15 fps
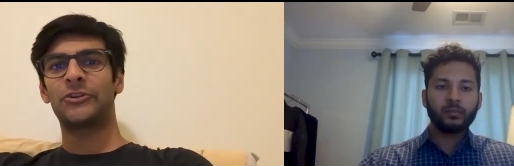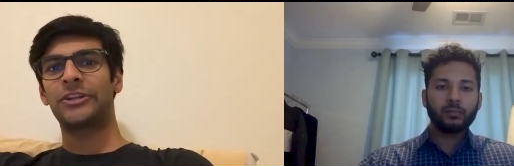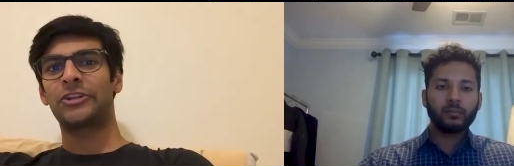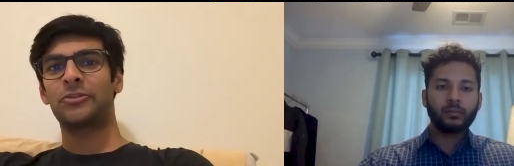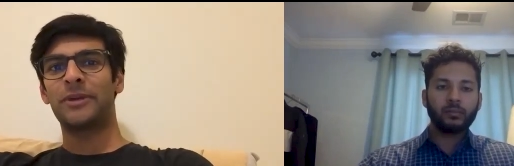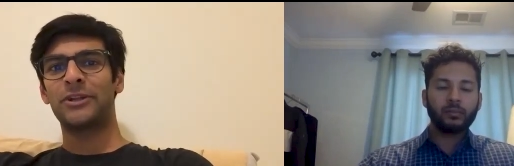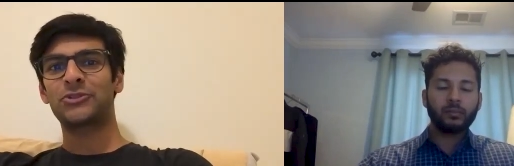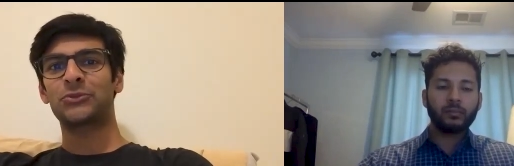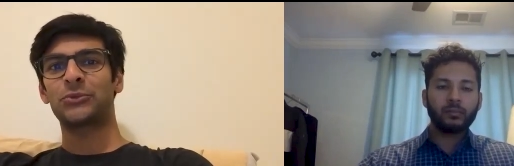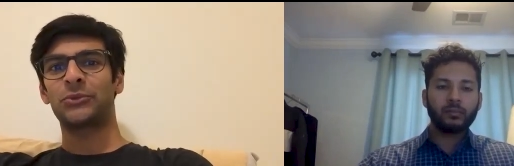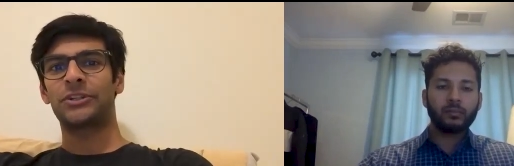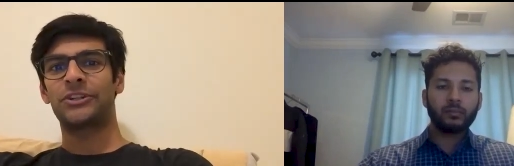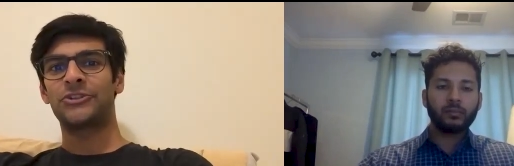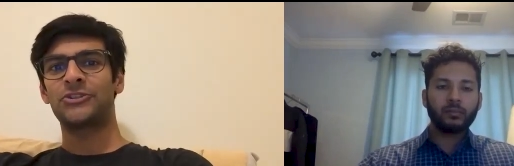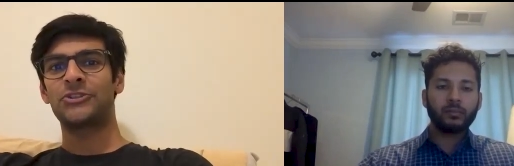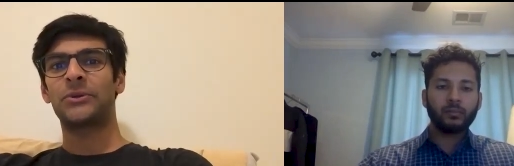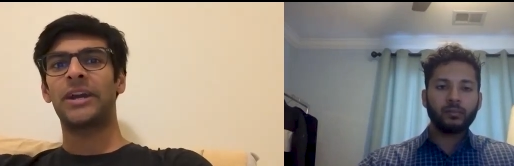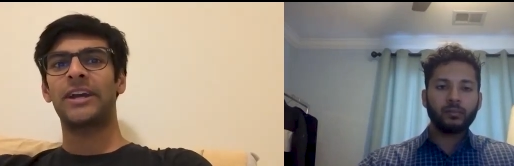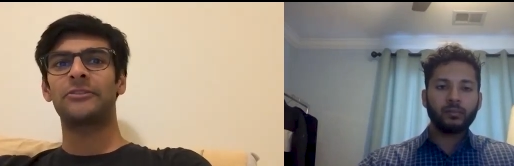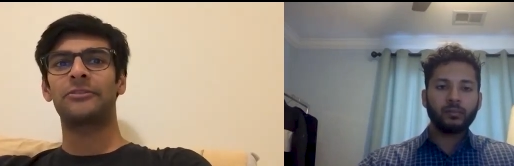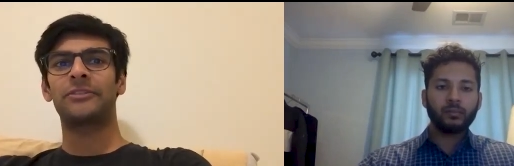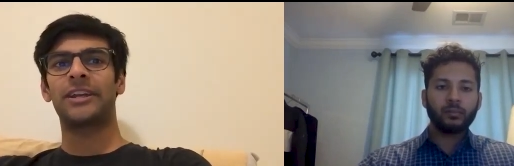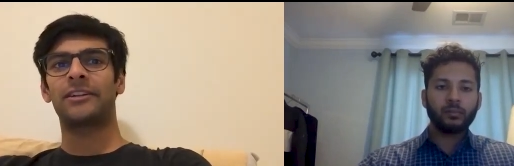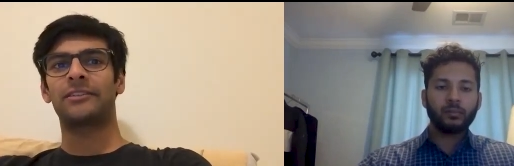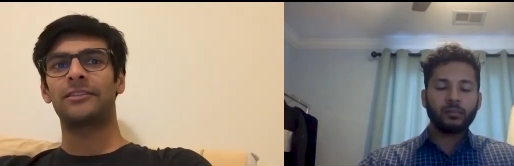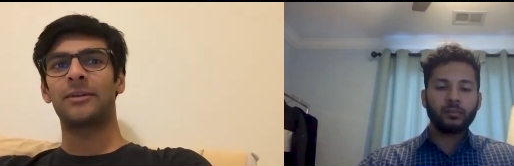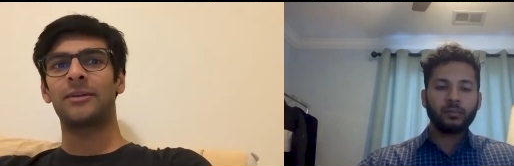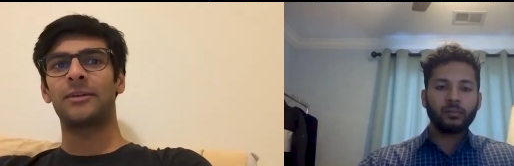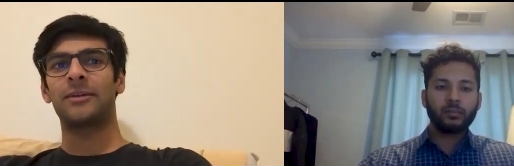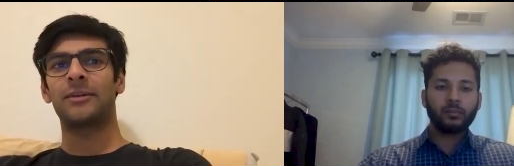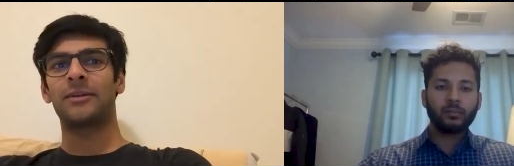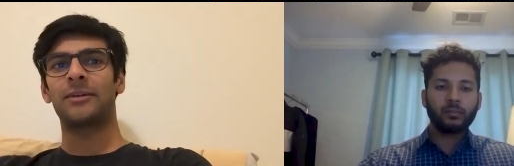Speaker 1: your med school years, you kind of get a